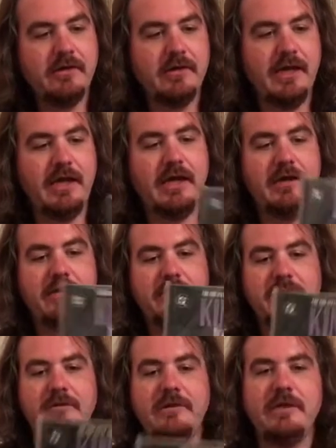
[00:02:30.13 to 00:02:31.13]
Now,
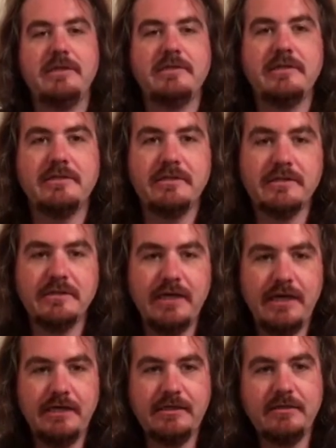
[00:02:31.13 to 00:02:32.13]
this is
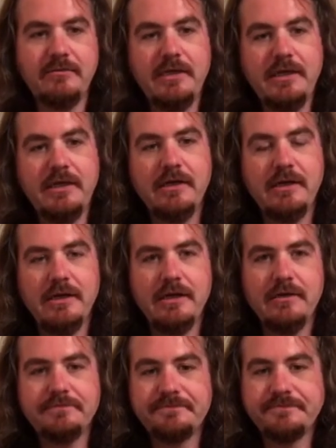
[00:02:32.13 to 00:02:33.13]
exciting to me.
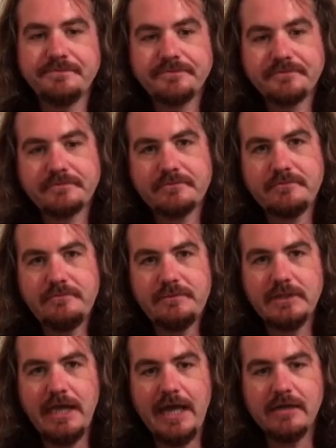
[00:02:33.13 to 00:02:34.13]

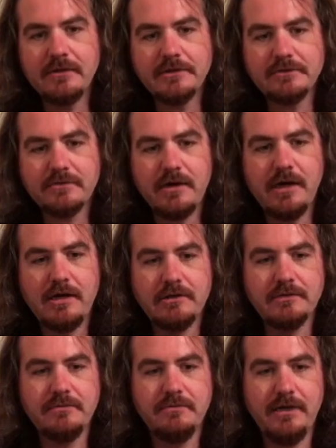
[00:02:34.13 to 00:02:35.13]
Alex
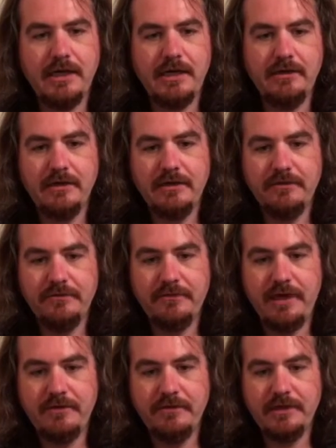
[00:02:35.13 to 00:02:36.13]
Ross, my
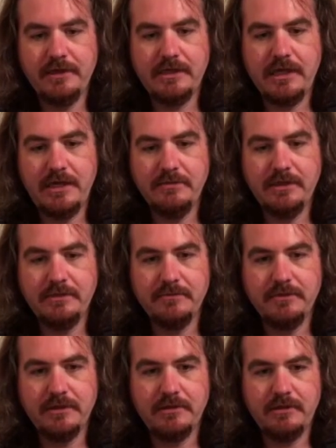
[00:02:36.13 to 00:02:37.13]
favorite comic
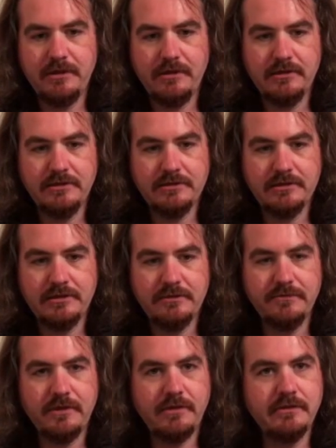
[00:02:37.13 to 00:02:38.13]
book artist
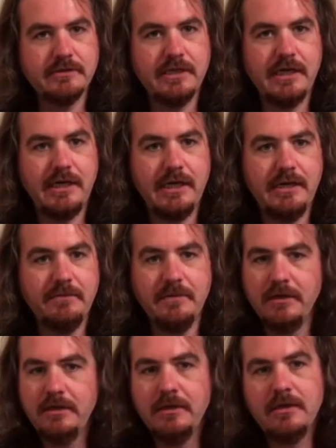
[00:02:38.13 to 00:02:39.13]
of all time,
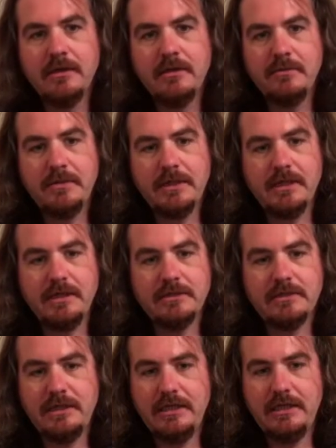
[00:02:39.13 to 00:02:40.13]

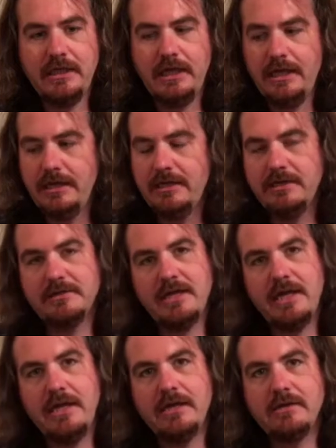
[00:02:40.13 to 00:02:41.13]
because he has
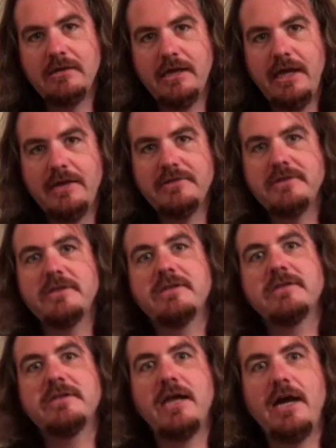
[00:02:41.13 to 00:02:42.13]
a classic
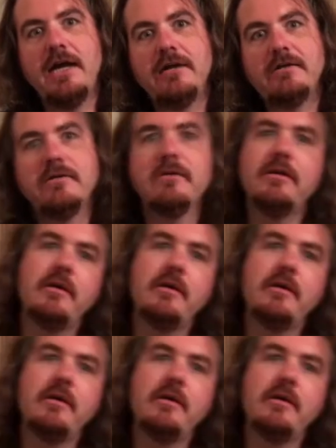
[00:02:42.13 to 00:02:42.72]
style.